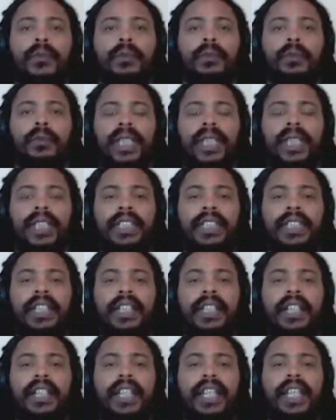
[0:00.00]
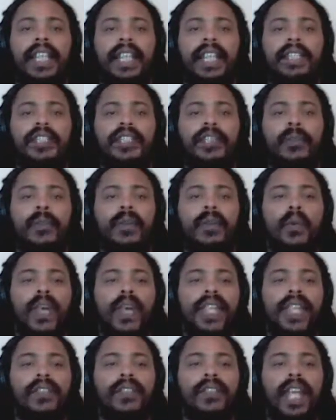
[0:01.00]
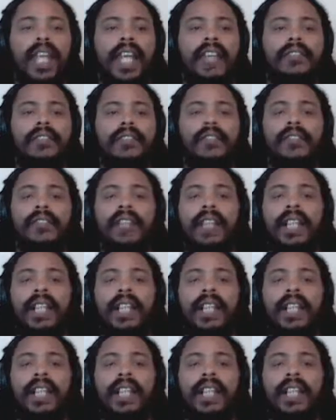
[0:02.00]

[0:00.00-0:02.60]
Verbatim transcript: be stuck into a way of life